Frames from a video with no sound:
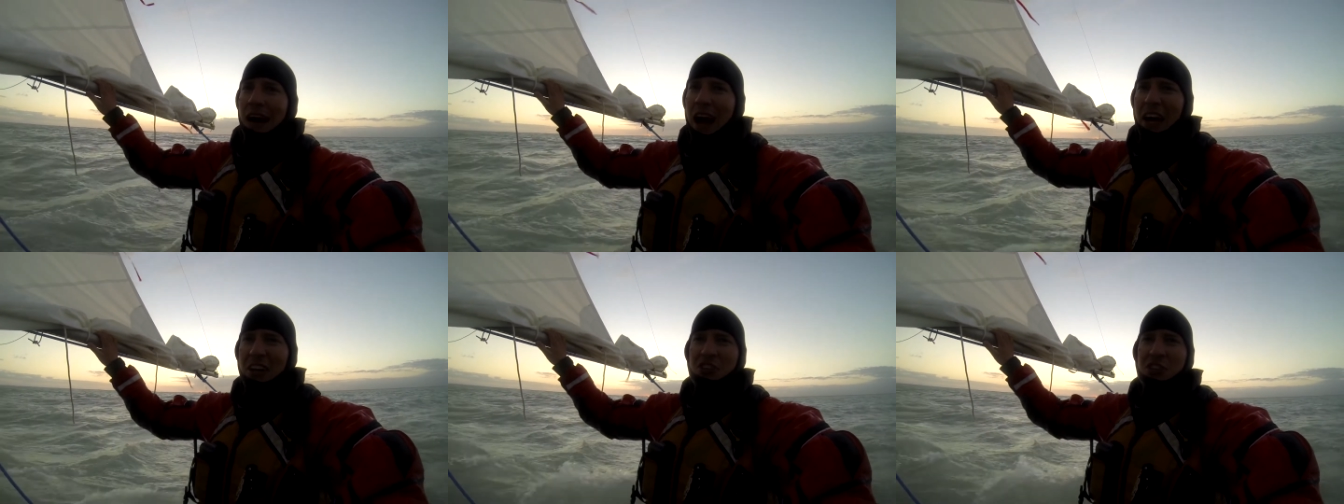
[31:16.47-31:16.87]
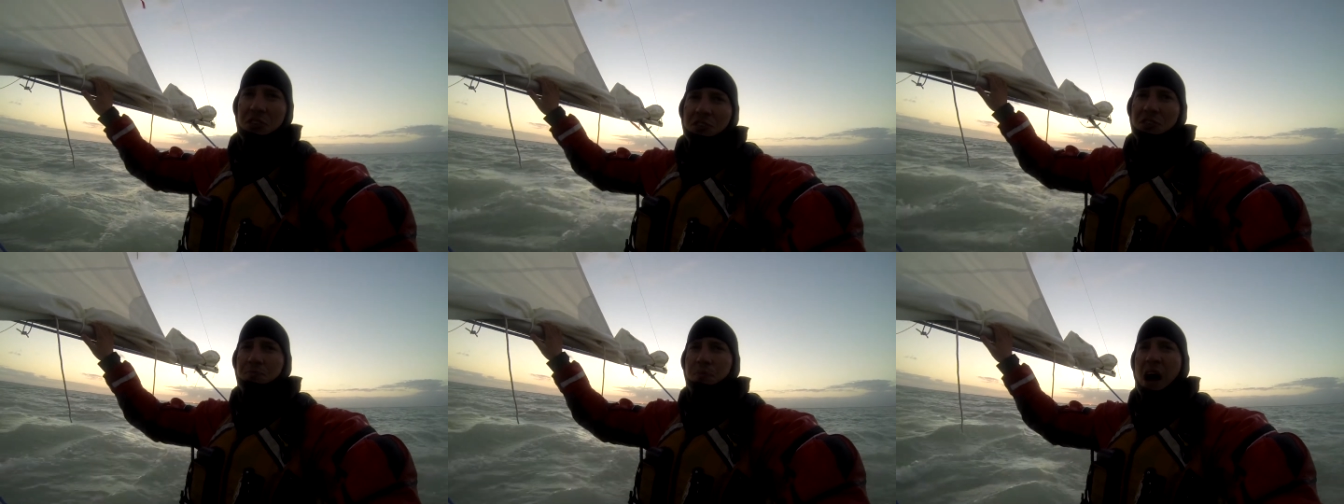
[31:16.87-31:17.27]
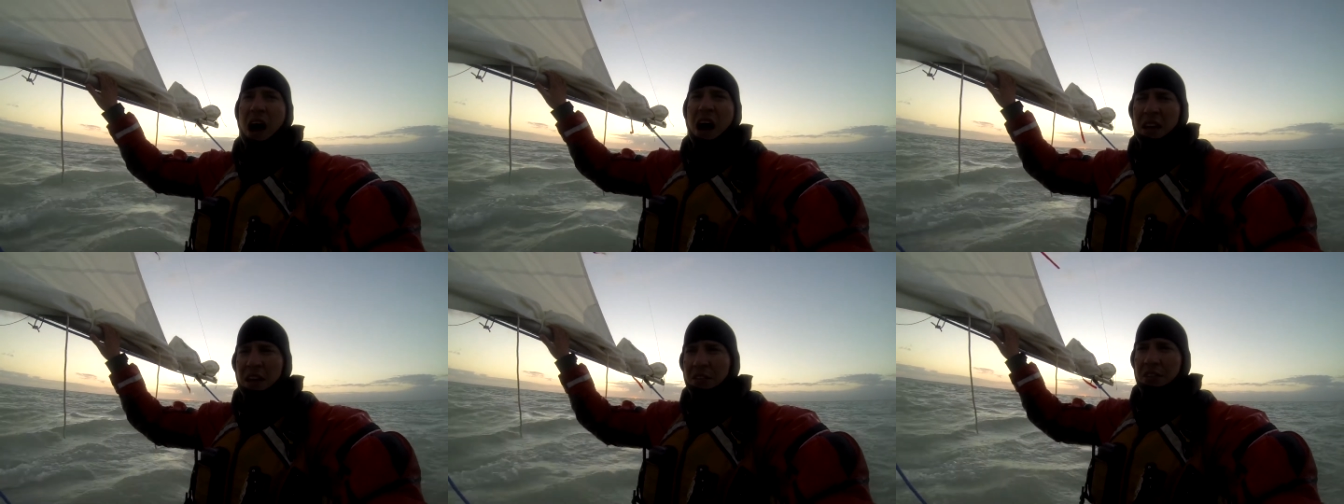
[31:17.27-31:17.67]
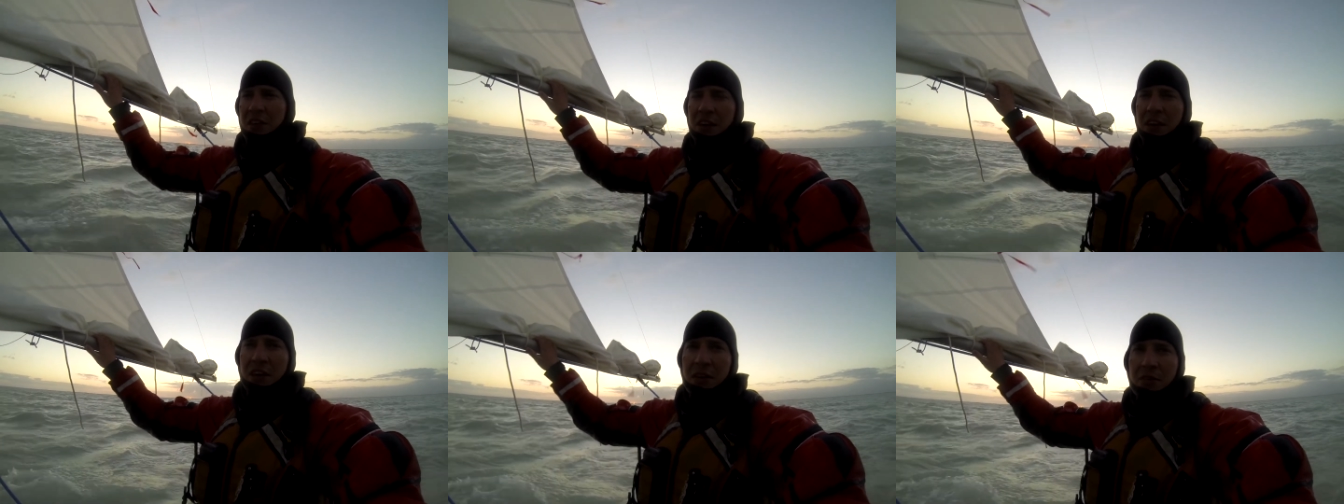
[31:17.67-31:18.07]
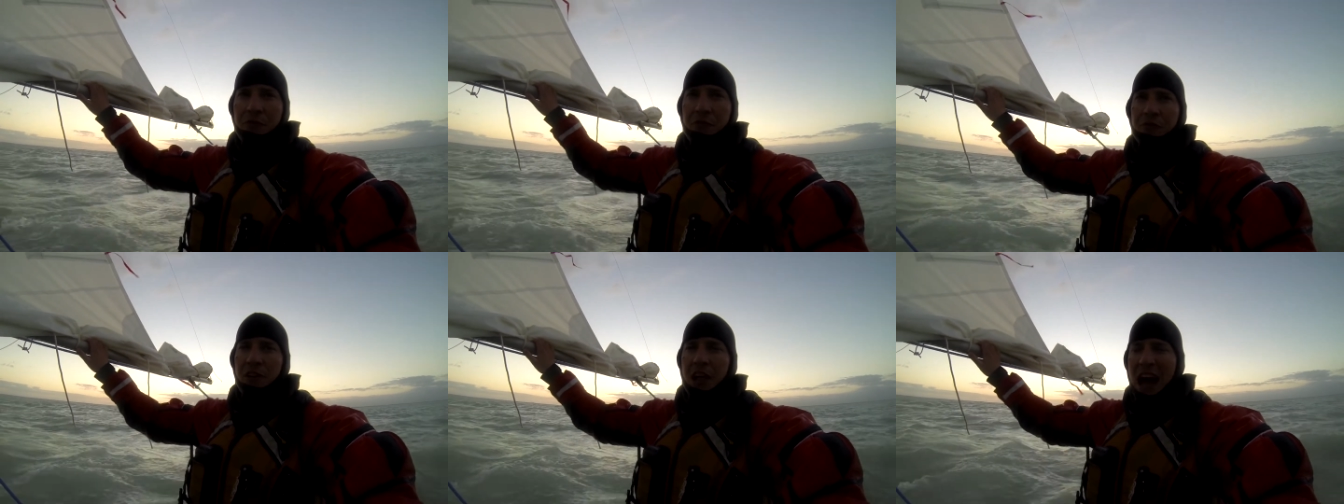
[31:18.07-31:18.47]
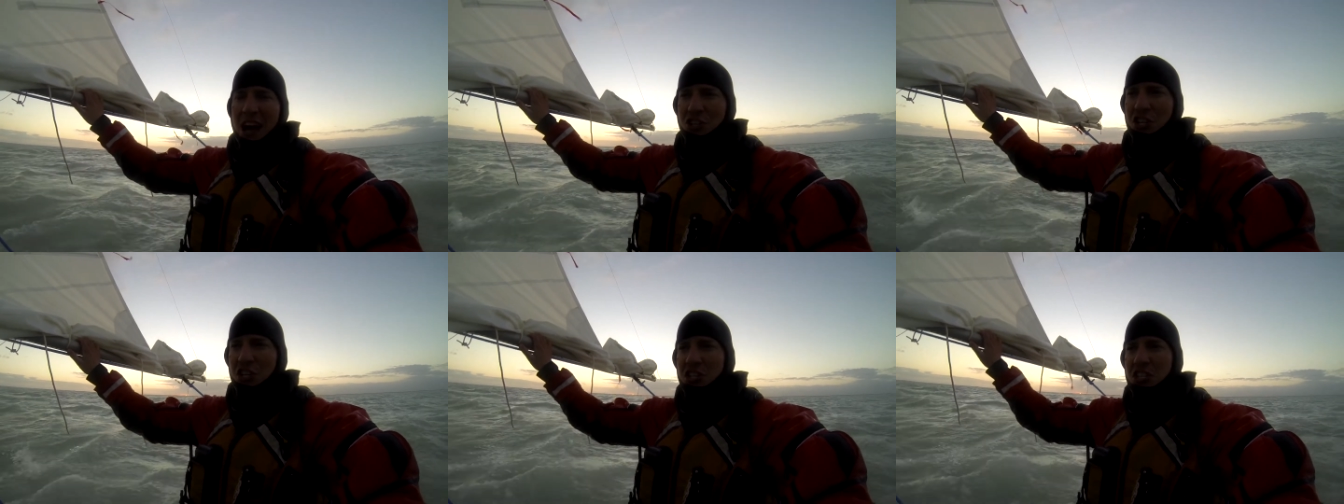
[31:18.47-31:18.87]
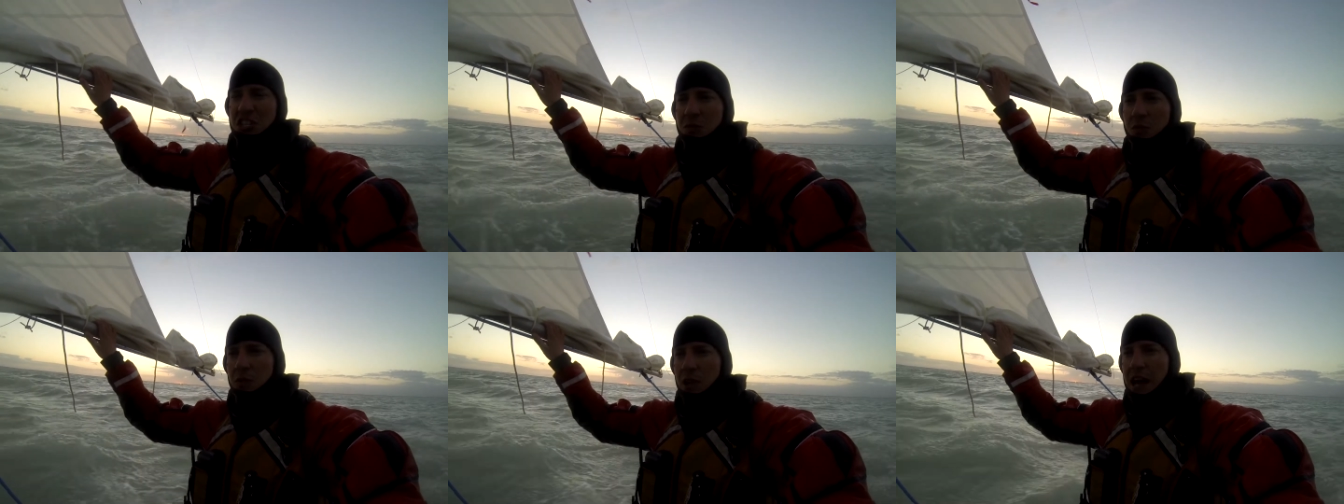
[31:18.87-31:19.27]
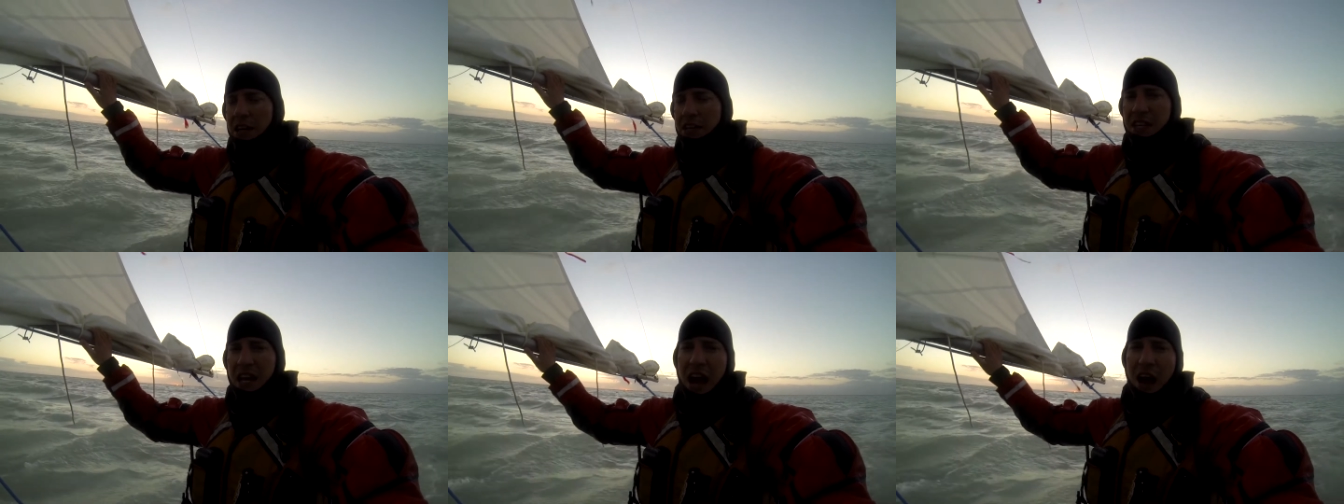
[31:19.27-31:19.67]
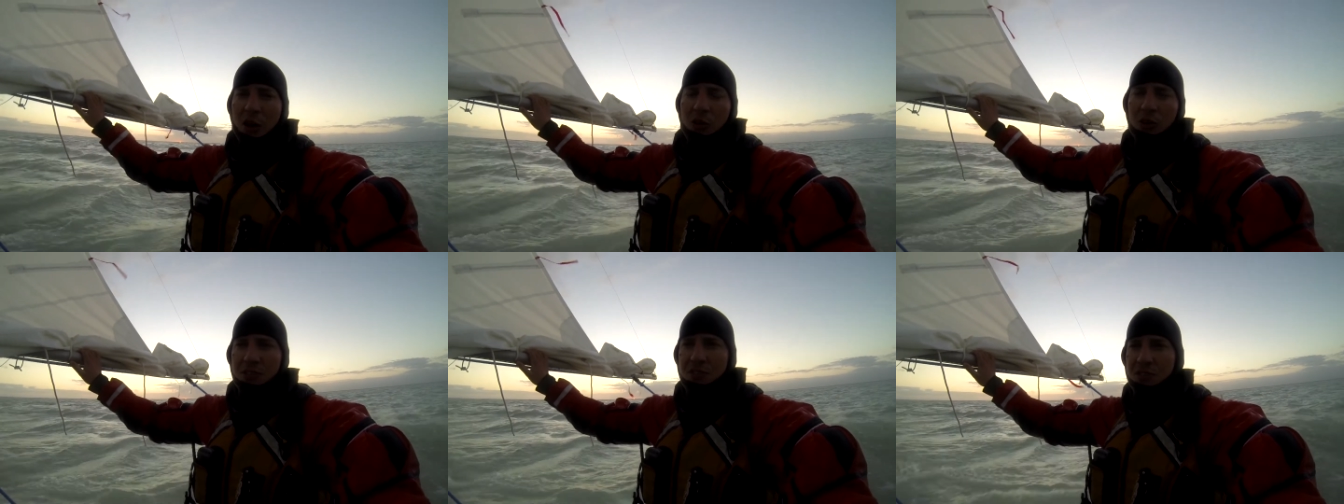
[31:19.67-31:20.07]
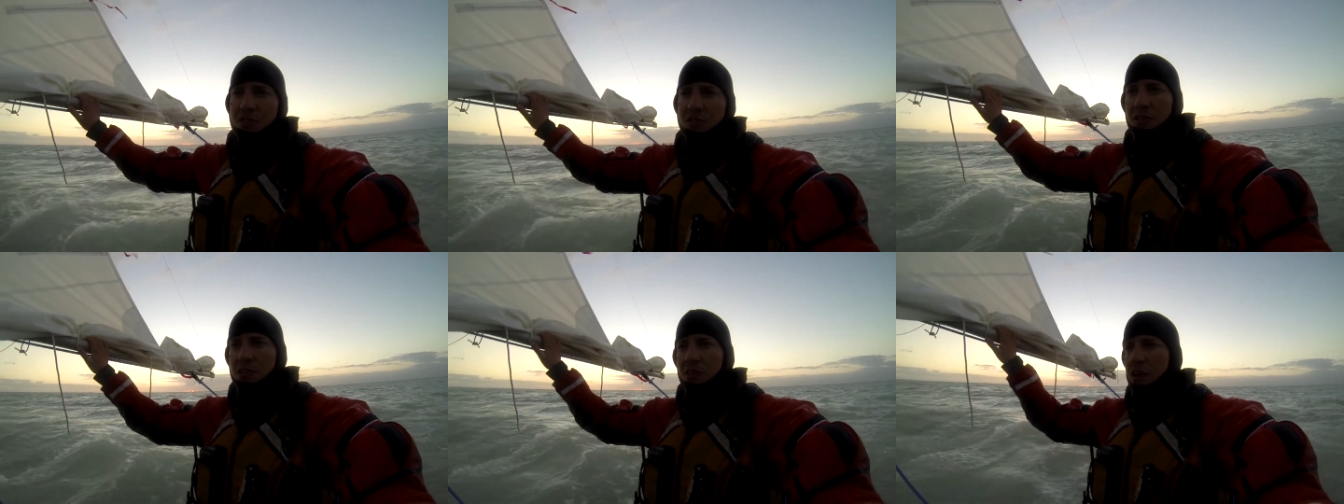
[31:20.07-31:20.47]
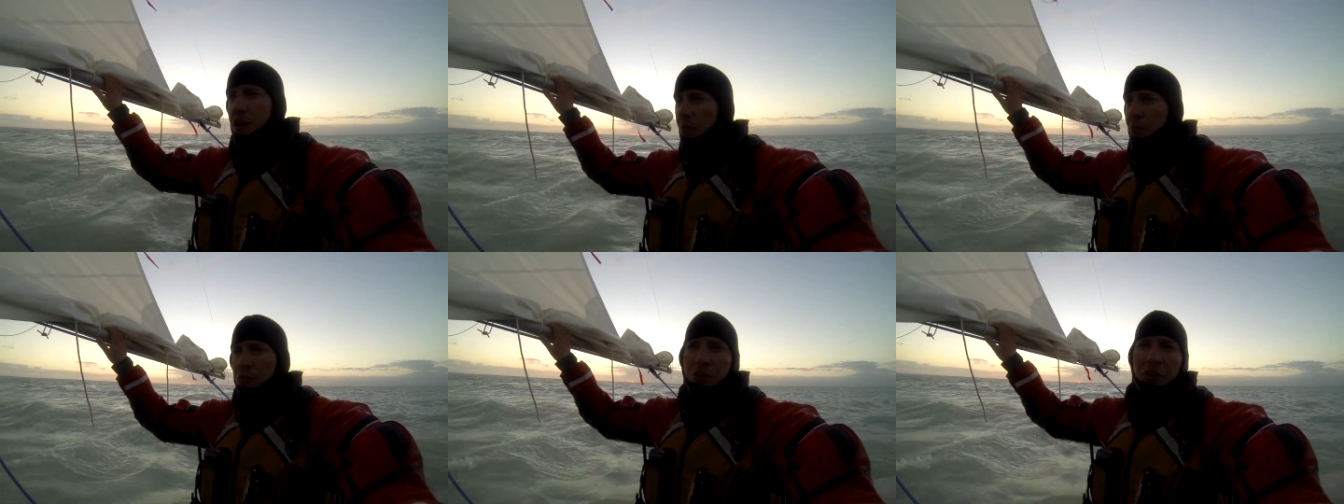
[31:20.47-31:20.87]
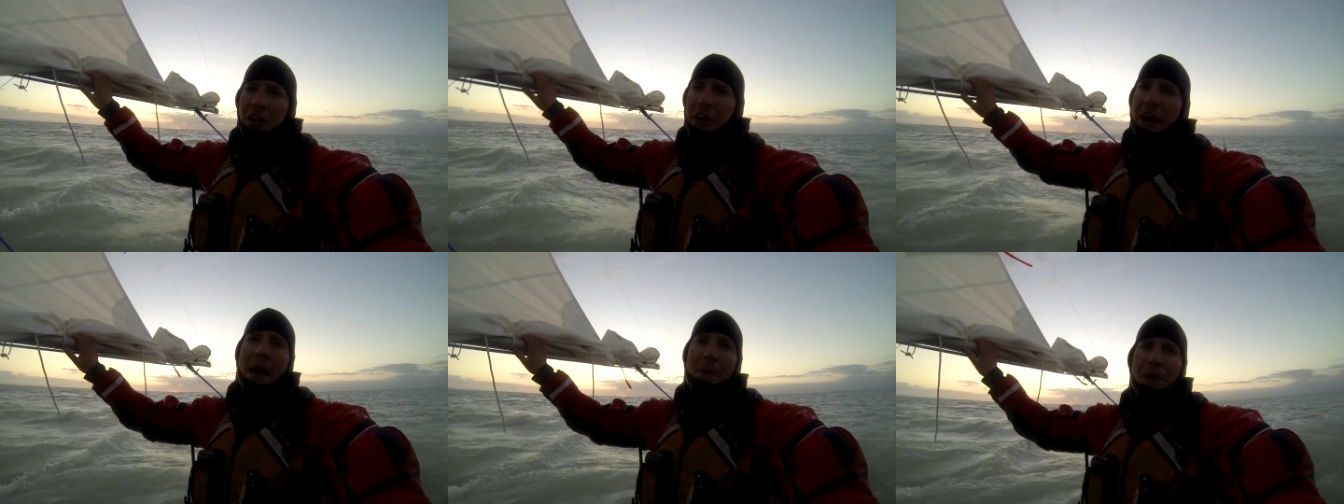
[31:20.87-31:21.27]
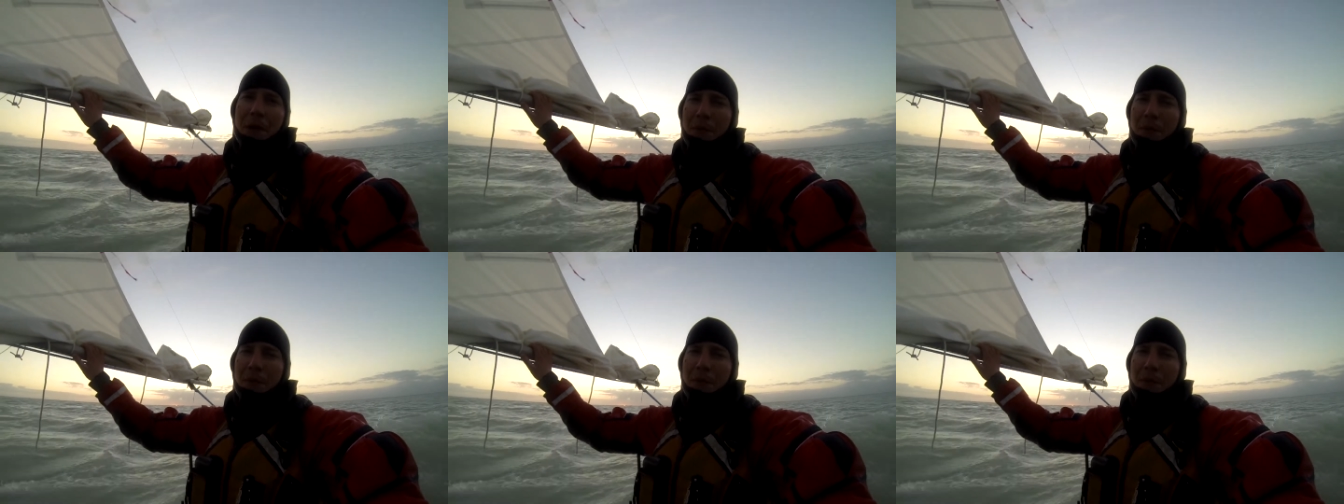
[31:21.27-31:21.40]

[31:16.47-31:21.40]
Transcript: I just spotted the flashing light towers. I'm really happy